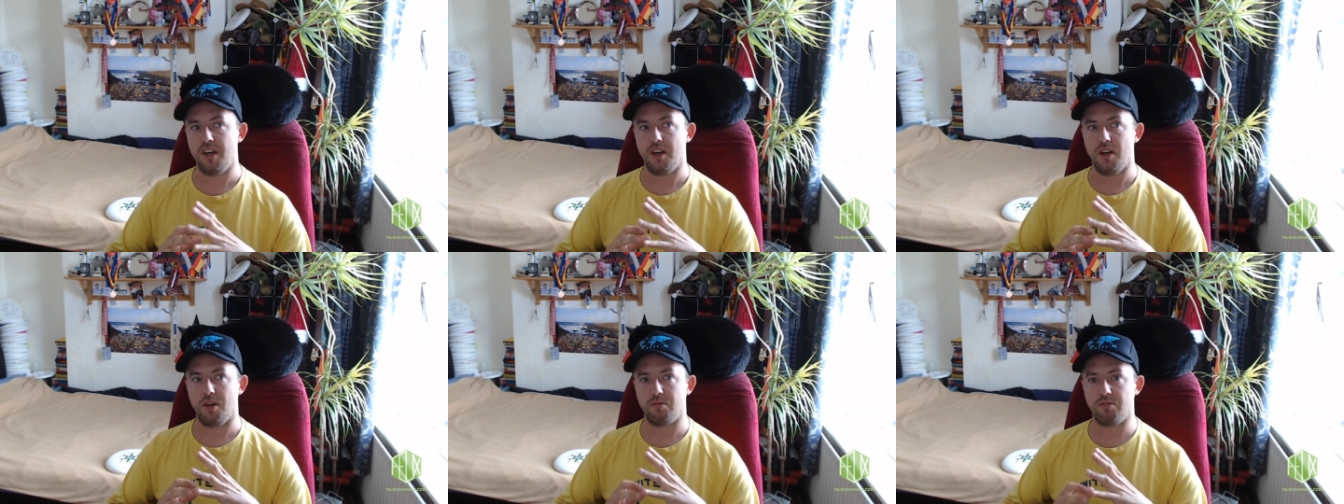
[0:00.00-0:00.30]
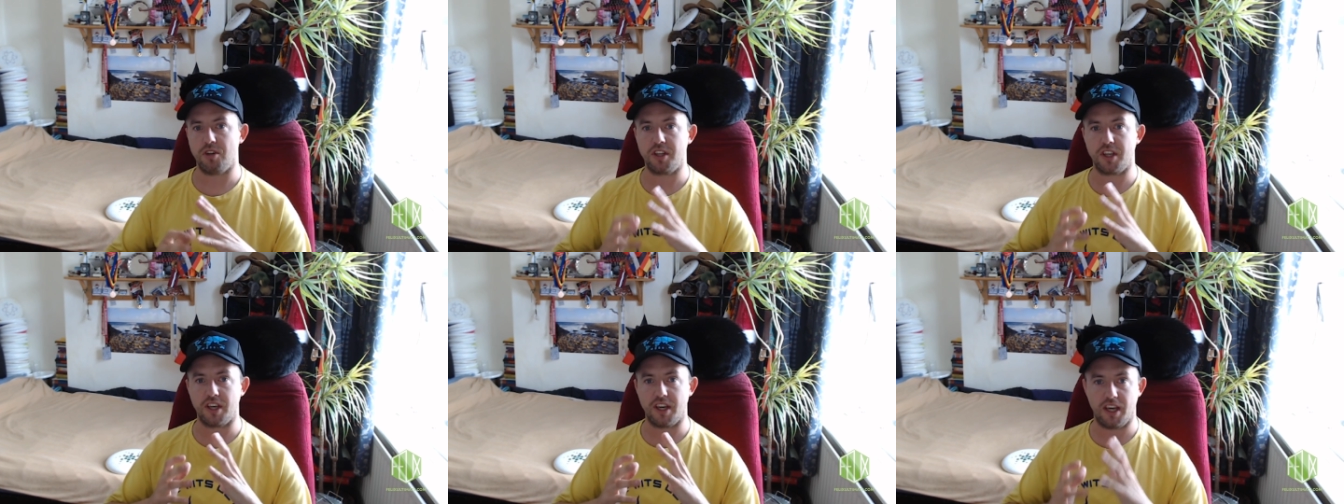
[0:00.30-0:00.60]
I'm
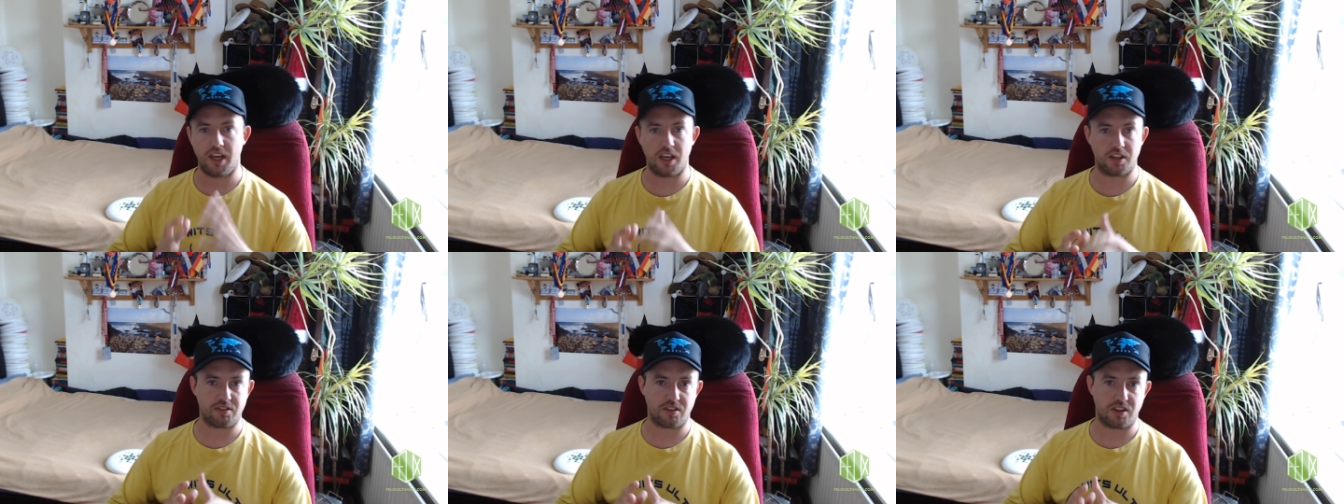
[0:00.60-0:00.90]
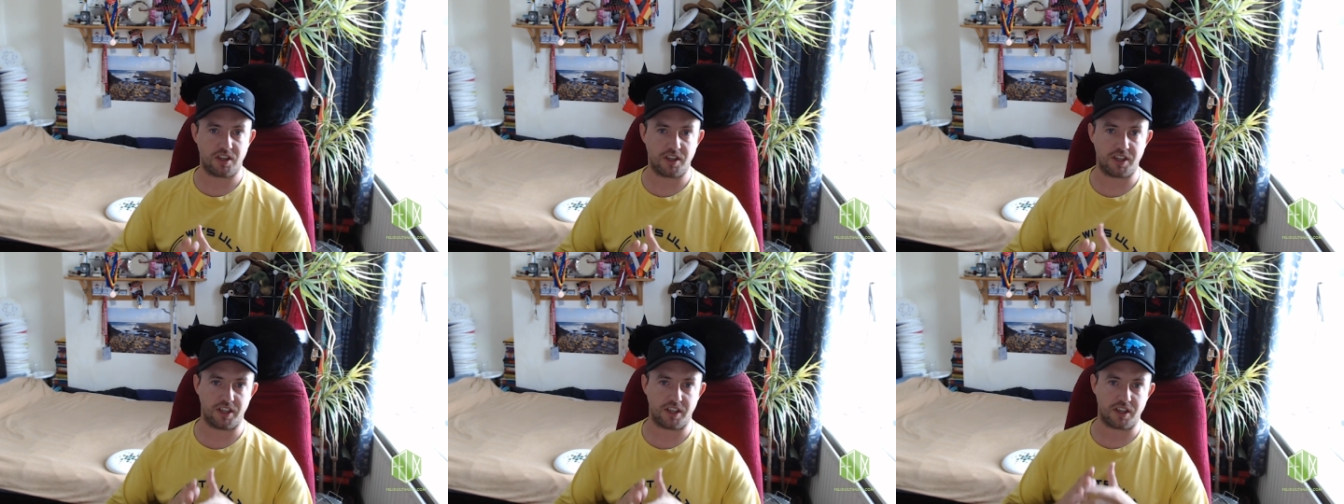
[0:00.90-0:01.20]
running a Hex
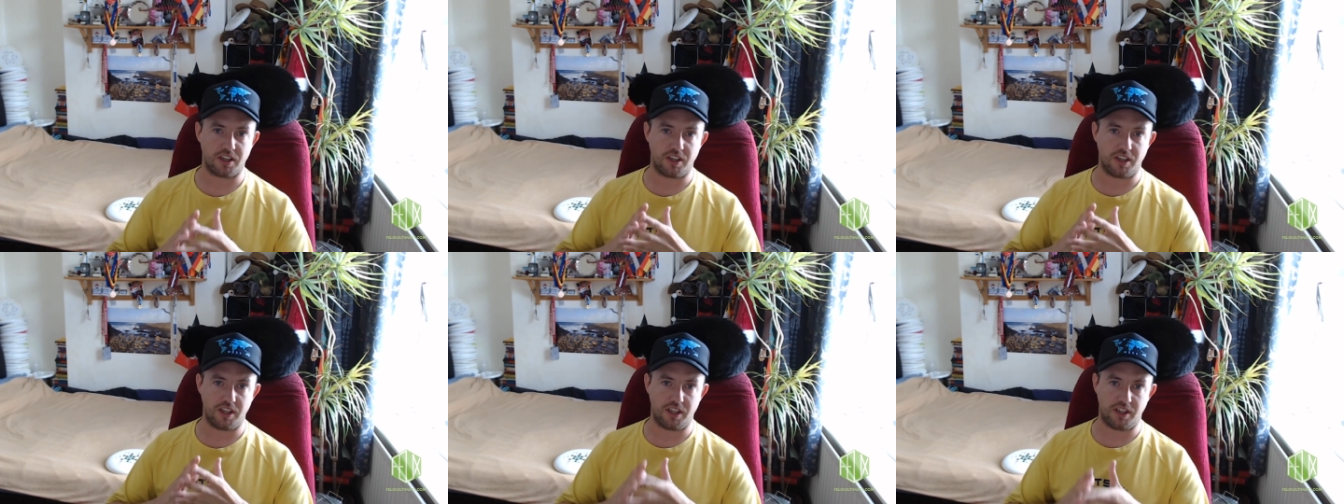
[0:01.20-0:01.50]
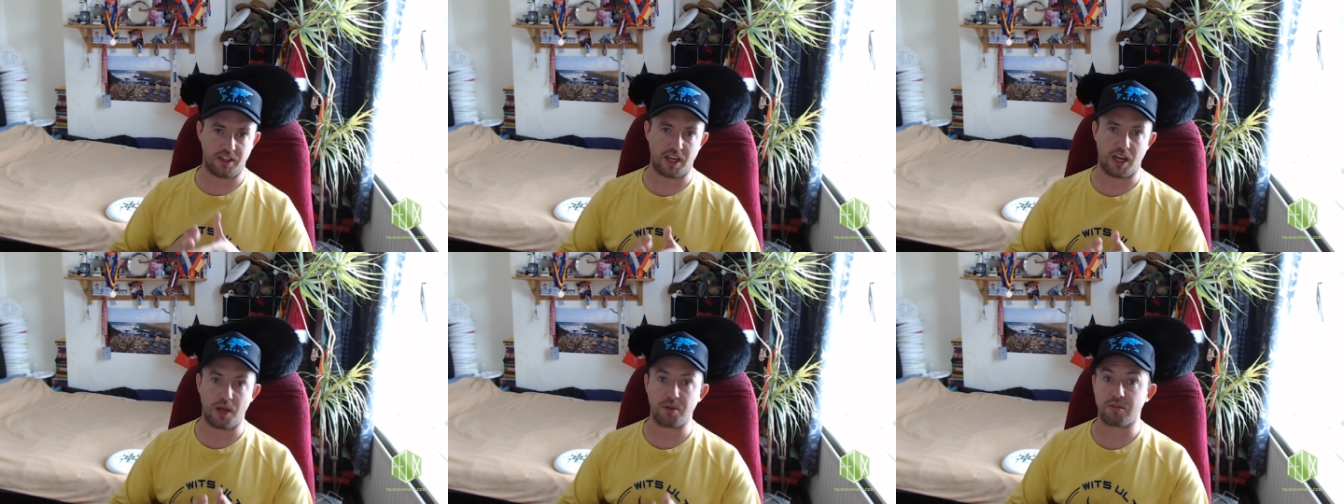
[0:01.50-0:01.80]
clinic
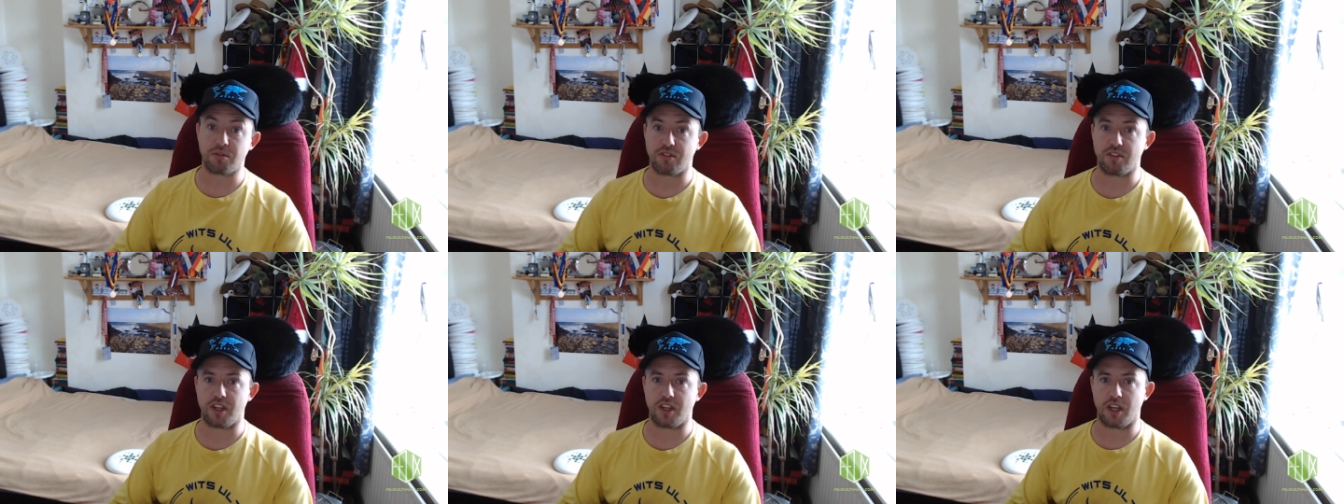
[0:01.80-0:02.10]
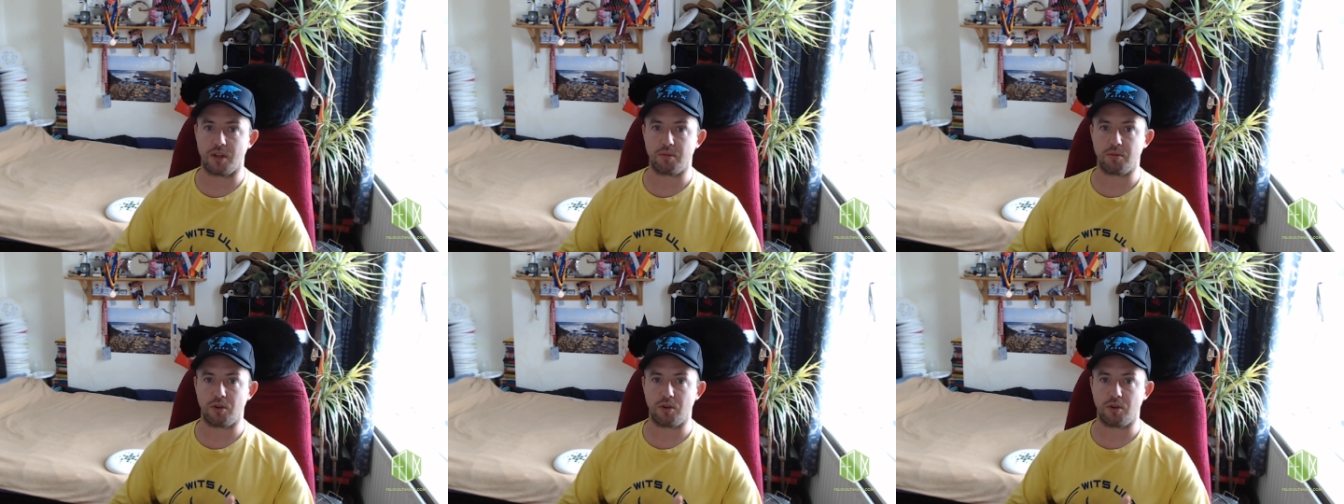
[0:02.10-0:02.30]
in Amsterdam